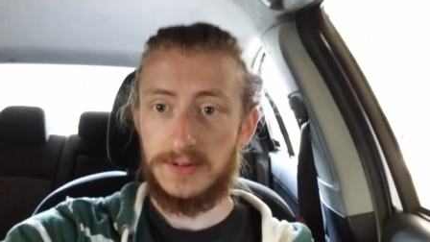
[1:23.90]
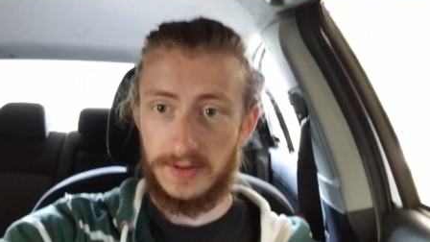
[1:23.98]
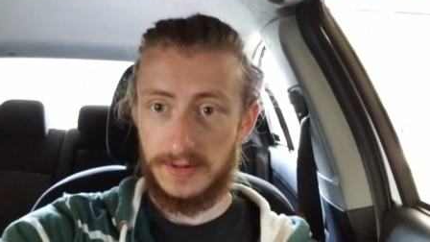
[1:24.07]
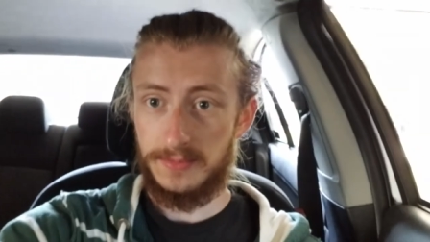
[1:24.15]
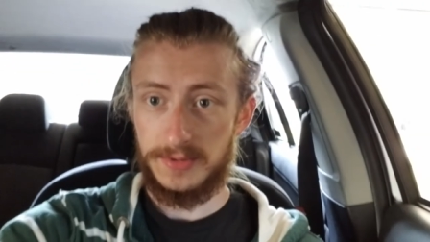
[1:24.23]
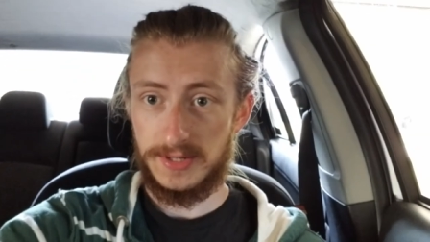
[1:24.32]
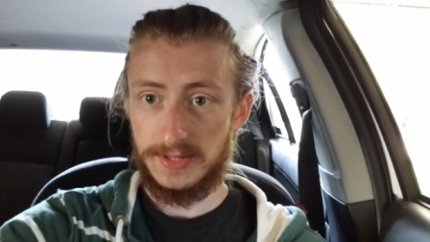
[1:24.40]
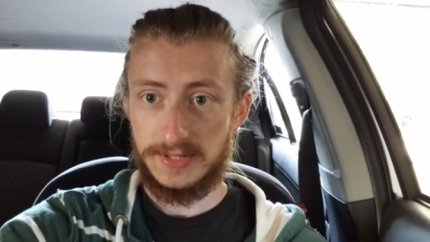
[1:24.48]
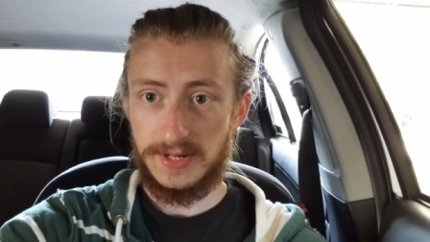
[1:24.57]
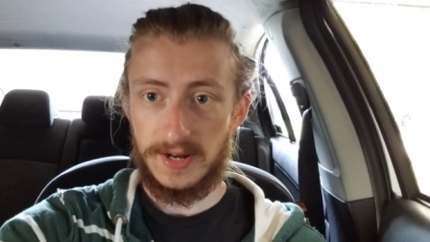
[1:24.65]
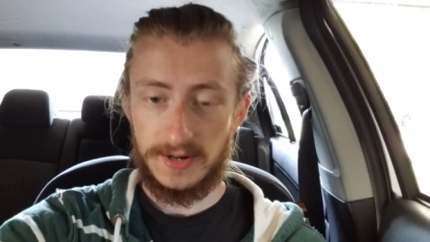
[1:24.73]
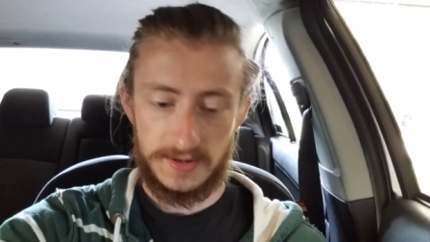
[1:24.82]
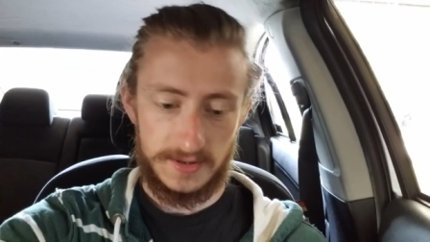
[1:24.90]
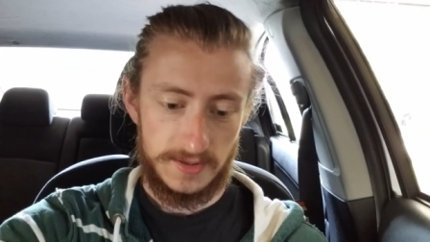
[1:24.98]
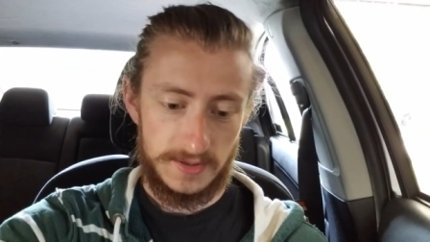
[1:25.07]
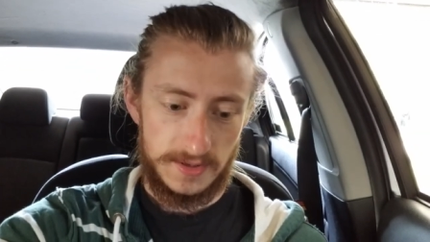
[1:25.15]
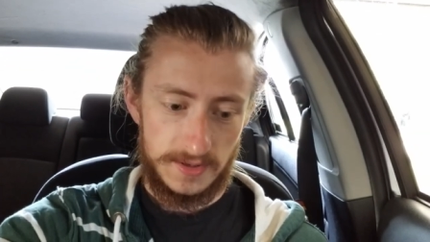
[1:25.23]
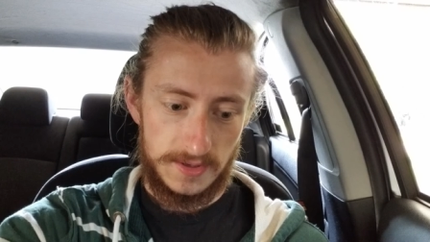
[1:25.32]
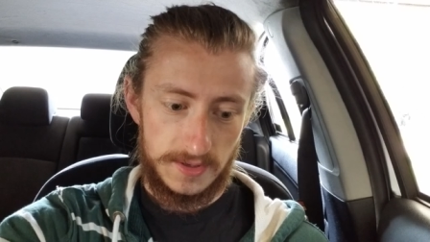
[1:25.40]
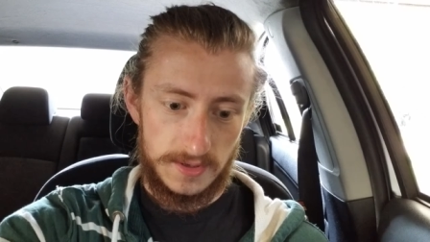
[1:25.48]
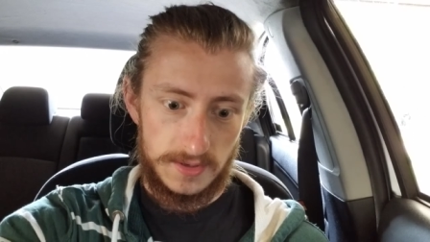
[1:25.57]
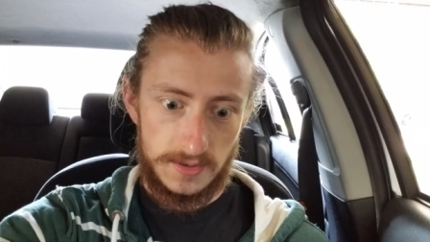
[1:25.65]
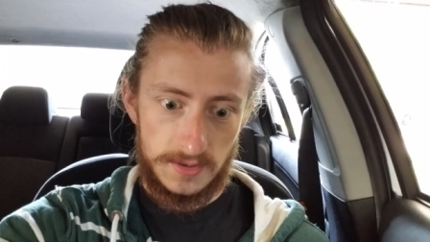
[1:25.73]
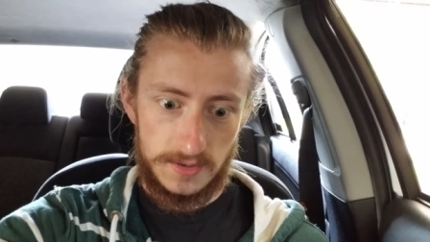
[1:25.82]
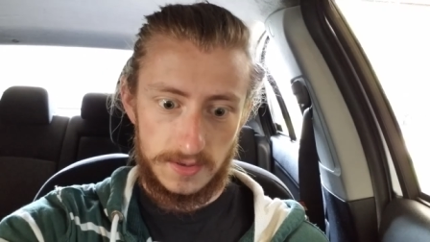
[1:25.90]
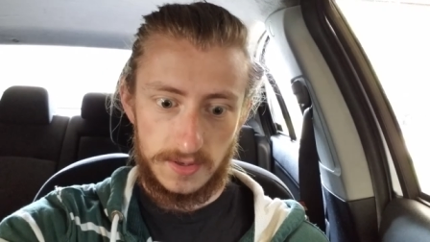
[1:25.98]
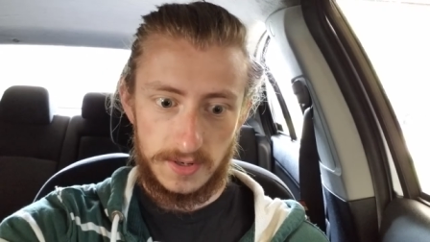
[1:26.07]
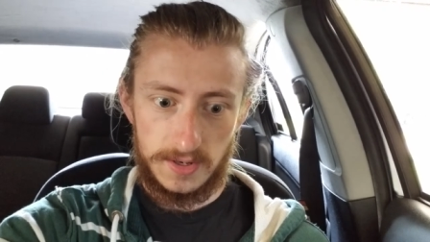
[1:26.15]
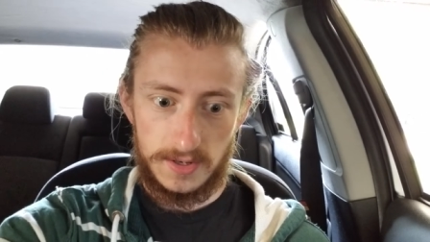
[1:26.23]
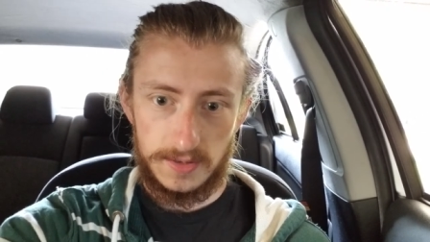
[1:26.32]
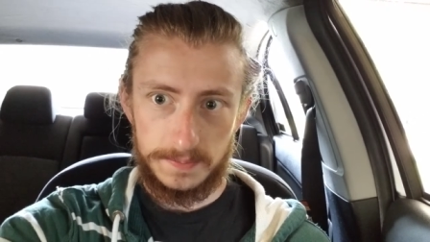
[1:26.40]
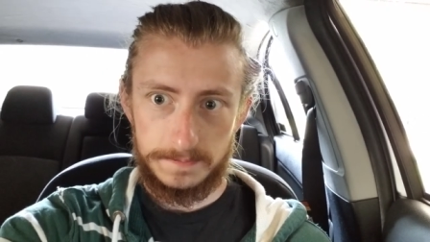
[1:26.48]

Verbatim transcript: 100% stock uh,